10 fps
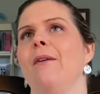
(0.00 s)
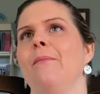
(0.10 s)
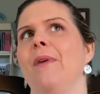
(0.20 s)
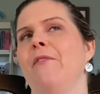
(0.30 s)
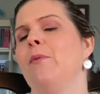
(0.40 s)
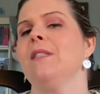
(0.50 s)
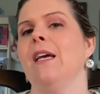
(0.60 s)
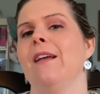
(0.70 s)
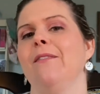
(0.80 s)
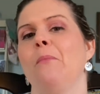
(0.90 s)
If it was
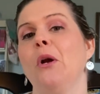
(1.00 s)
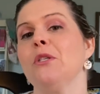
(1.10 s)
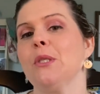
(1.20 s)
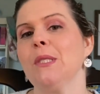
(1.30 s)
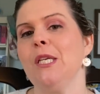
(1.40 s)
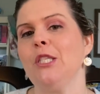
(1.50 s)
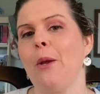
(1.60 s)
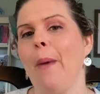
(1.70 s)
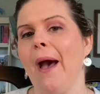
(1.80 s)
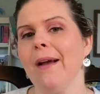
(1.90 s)
at Marshall's,
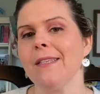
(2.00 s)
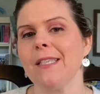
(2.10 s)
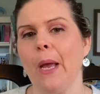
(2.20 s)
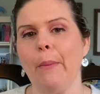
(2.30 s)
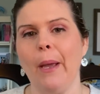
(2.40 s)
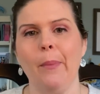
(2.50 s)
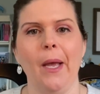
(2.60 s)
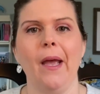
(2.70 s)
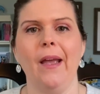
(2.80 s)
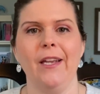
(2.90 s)
TJ Maxx, I might
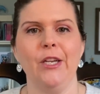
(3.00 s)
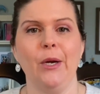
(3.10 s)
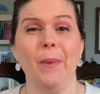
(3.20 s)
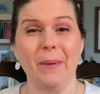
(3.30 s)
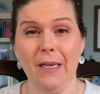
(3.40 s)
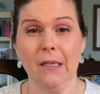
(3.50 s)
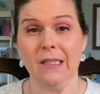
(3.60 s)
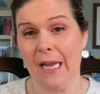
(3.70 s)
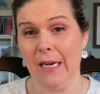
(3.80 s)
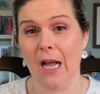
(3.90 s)
pay, you know, maybe
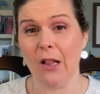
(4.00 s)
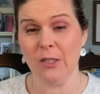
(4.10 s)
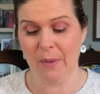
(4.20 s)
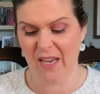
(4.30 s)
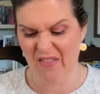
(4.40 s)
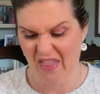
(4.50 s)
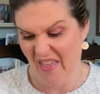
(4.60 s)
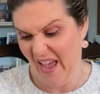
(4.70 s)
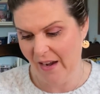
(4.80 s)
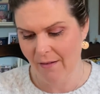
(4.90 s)
$10, but even
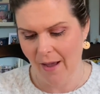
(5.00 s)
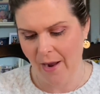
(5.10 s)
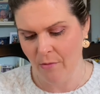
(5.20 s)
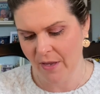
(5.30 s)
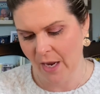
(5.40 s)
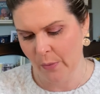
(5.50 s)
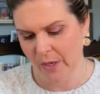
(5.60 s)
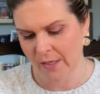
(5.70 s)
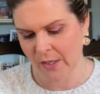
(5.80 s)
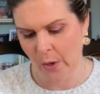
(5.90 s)
then, I don't think I
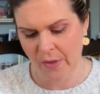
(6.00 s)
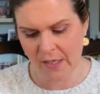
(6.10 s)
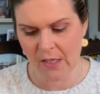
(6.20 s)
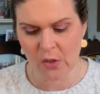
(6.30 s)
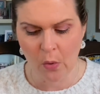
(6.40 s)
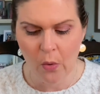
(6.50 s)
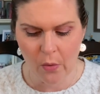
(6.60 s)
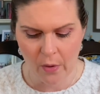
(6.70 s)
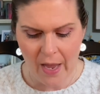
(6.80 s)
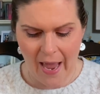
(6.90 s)
would. So this is
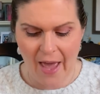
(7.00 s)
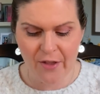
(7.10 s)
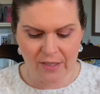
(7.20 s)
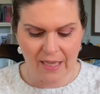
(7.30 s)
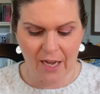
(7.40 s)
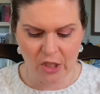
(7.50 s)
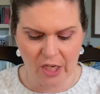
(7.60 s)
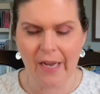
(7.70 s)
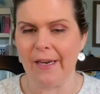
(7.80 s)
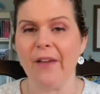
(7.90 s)
cool. And they're
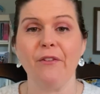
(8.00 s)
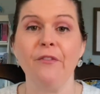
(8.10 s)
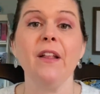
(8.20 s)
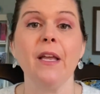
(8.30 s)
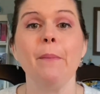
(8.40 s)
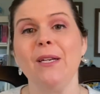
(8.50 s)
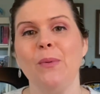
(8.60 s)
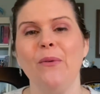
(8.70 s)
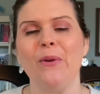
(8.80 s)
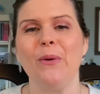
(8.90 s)
slouchy. And I have a feeling my
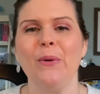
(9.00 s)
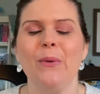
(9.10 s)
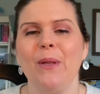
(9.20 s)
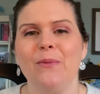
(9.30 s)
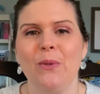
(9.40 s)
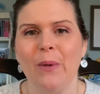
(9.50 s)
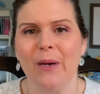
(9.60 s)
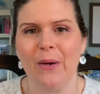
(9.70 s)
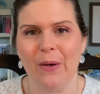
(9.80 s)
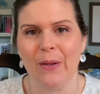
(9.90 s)
12-year-old who loves to
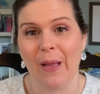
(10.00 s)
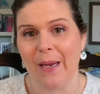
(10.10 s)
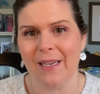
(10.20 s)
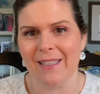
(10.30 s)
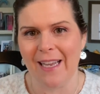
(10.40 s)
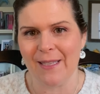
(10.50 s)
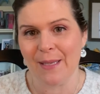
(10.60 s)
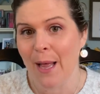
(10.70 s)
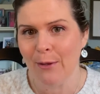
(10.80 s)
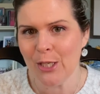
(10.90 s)
wear her leggings and
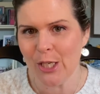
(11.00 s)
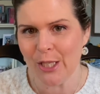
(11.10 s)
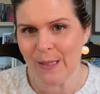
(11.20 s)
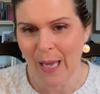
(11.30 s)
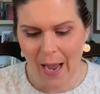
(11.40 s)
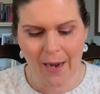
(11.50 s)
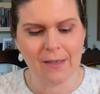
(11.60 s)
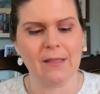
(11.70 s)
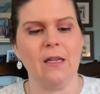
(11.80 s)
slouchy socks